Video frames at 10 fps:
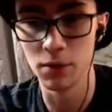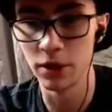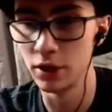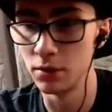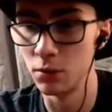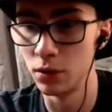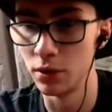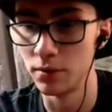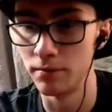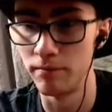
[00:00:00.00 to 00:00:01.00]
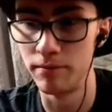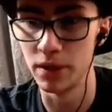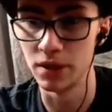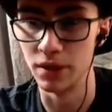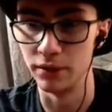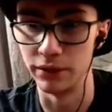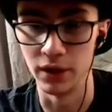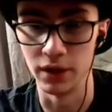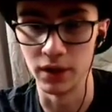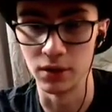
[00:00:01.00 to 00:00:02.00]
on the board, because I don't feel
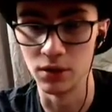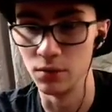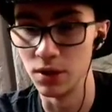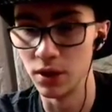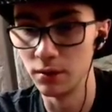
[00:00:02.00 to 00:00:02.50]
like getting suicided.